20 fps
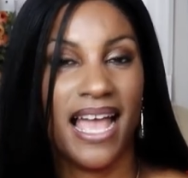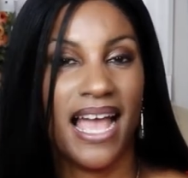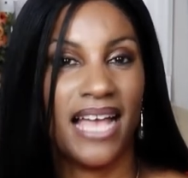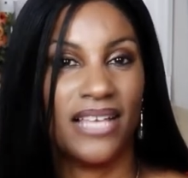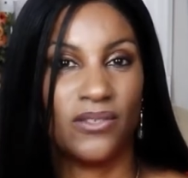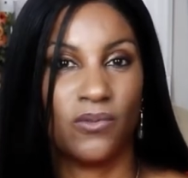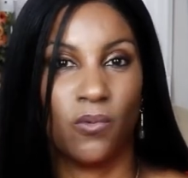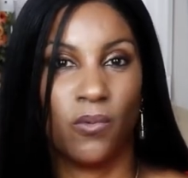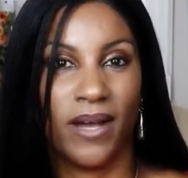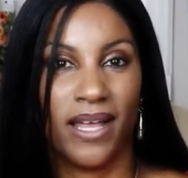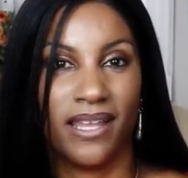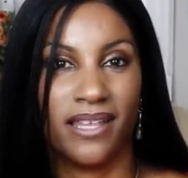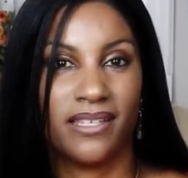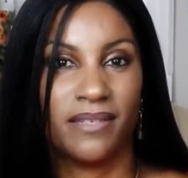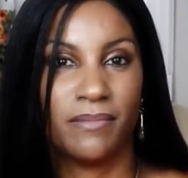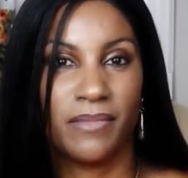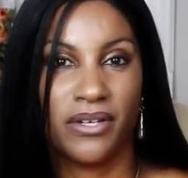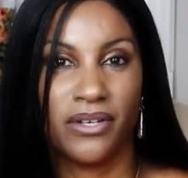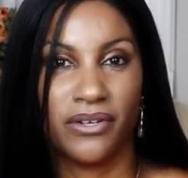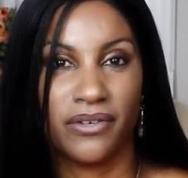as well
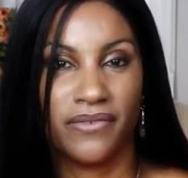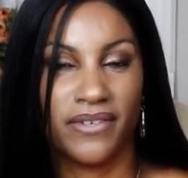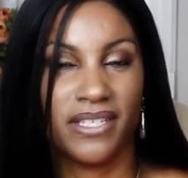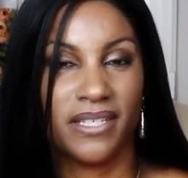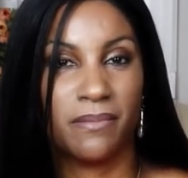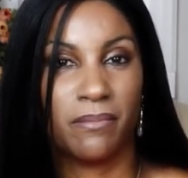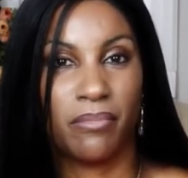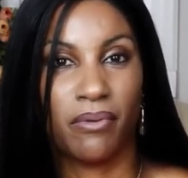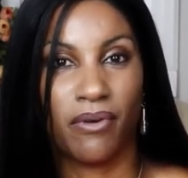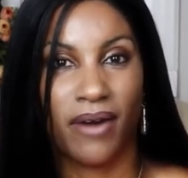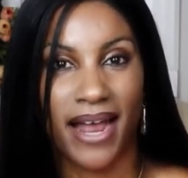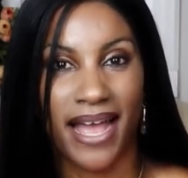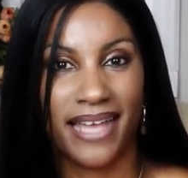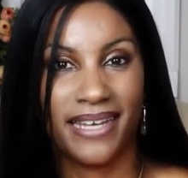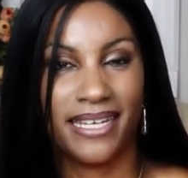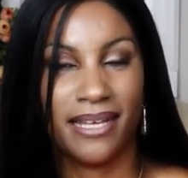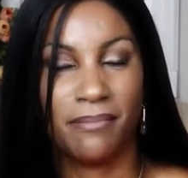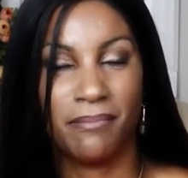as Minerva's brand